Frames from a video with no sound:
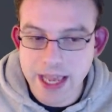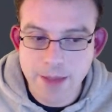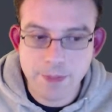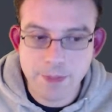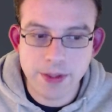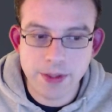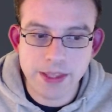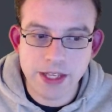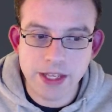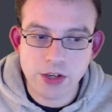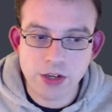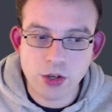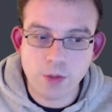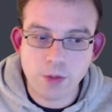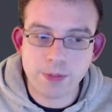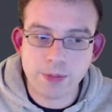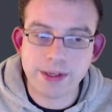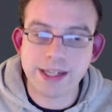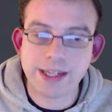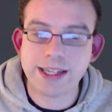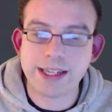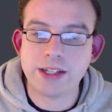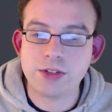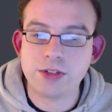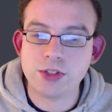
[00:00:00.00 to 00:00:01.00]
but they're not
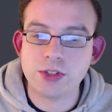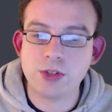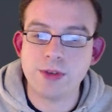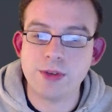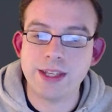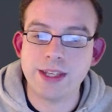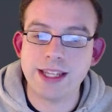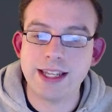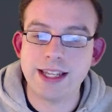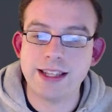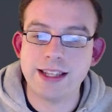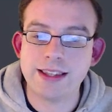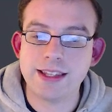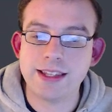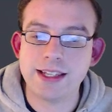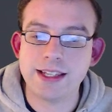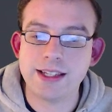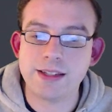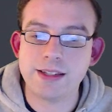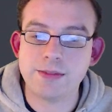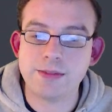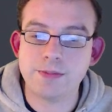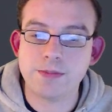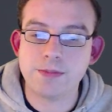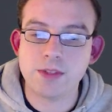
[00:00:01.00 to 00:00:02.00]
planning on doing
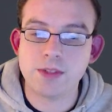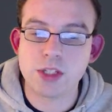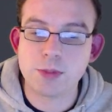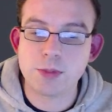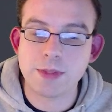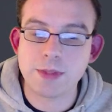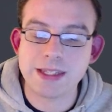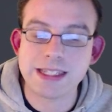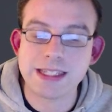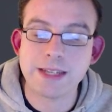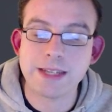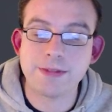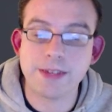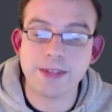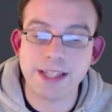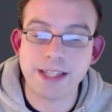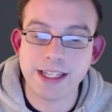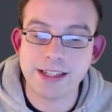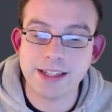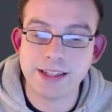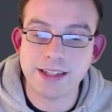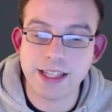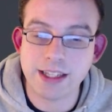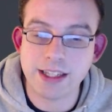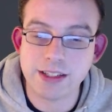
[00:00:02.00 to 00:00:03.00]
anything specific
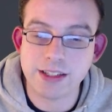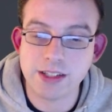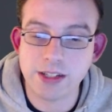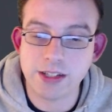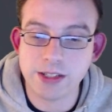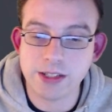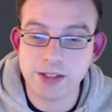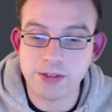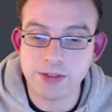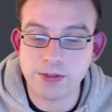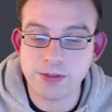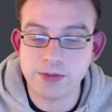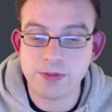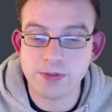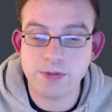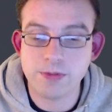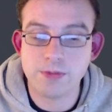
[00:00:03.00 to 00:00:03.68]
in that kind of